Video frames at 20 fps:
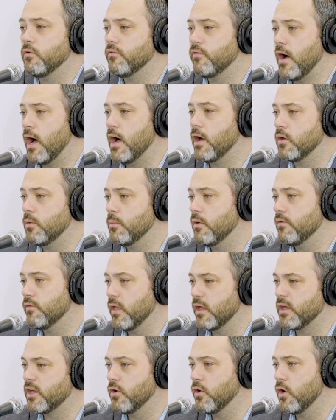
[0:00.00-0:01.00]
volume of
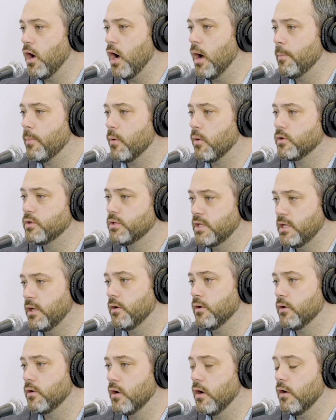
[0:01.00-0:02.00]
like your upper
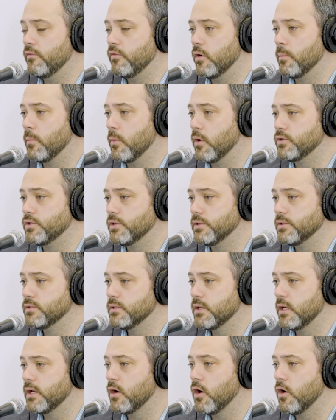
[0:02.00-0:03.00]
tier of your
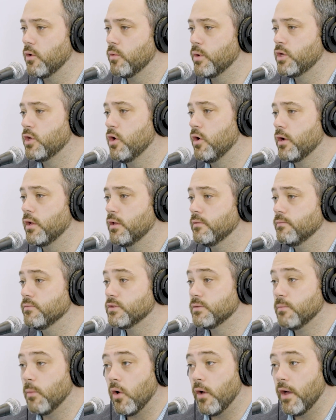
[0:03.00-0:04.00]
merchants? Like, are we talking
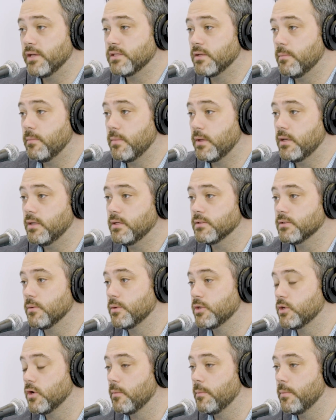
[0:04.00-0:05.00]
small SMBs? Are
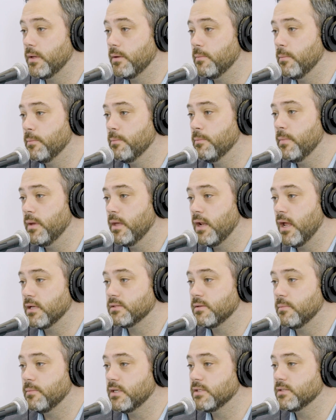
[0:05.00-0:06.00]
we talking mid
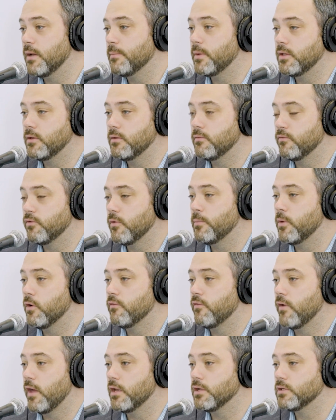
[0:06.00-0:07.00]
SMBs? I mean, from your
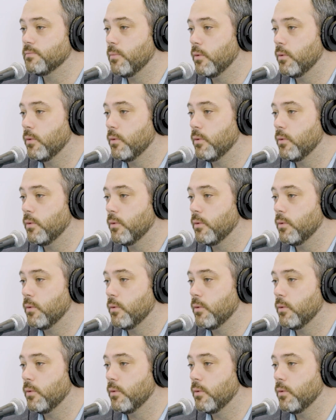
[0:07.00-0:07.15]
vantage